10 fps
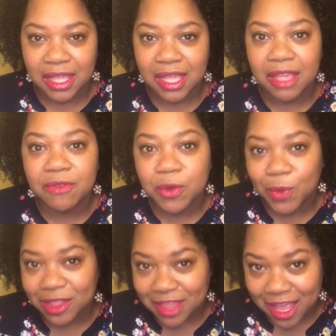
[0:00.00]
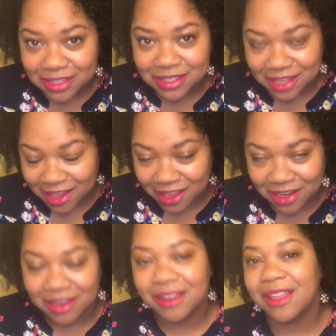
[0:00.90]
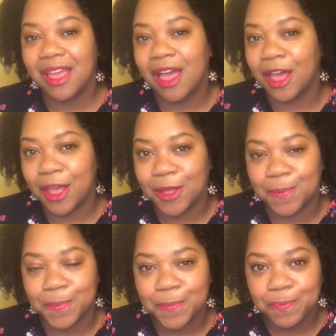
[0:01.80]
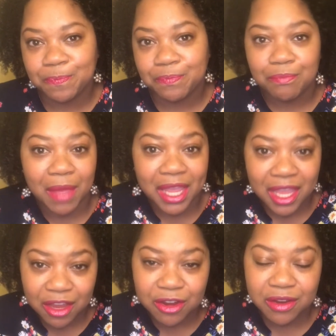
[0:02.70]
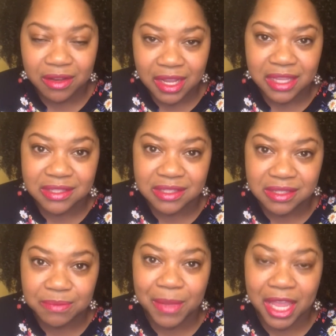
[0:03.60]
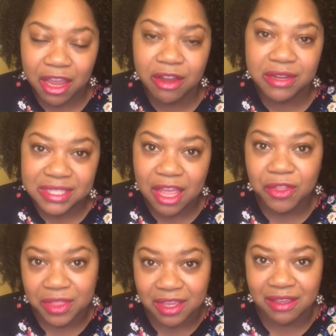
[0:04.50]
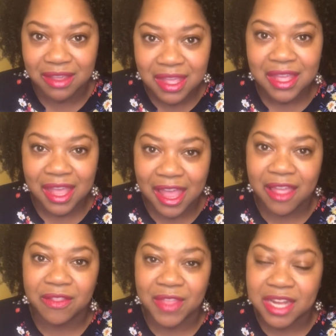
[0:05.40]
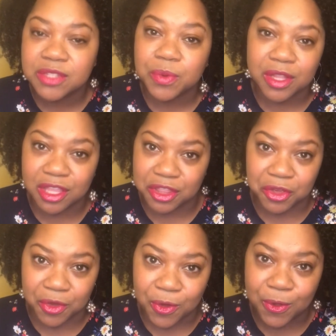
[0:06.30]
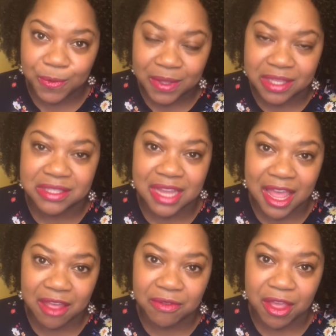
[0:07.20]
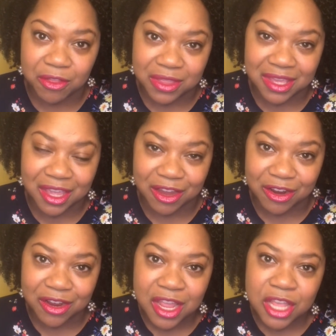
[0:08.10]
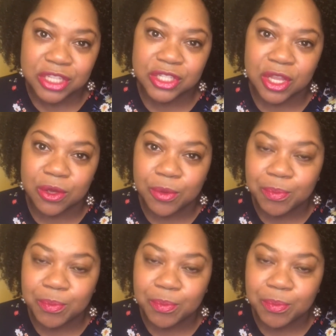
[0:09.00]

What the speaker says: even with that said, my hair is healthy, And that's really the goal, is to have healthy hair. So